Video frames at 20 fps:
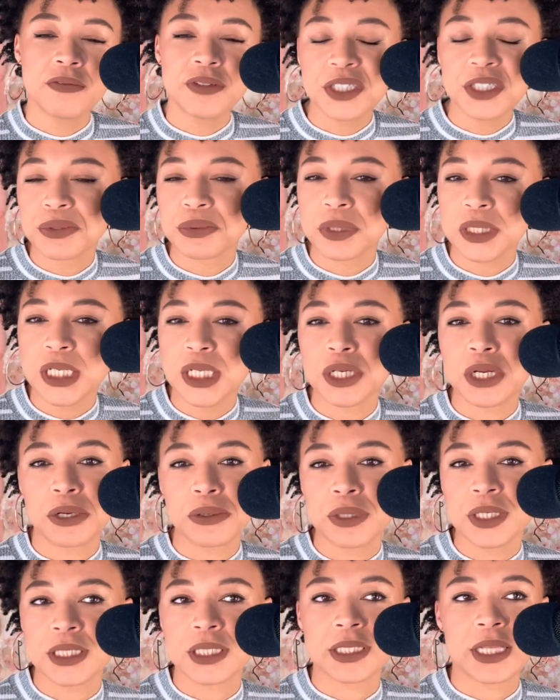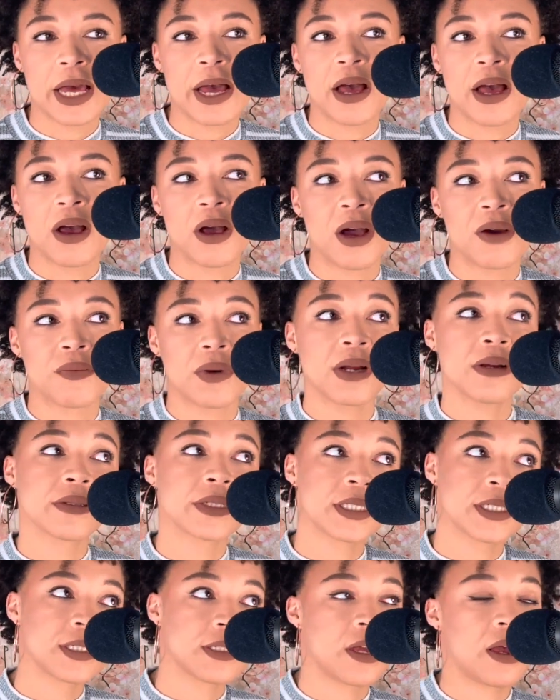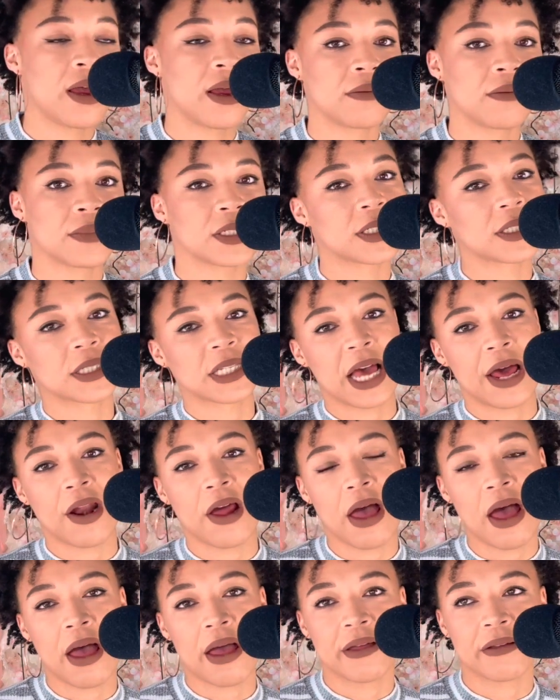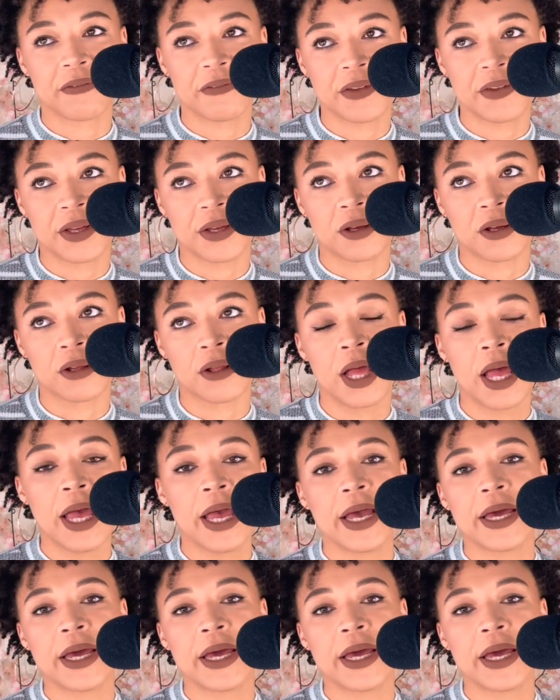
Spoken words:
of just really noticed that around this time, this is kind of how I feel.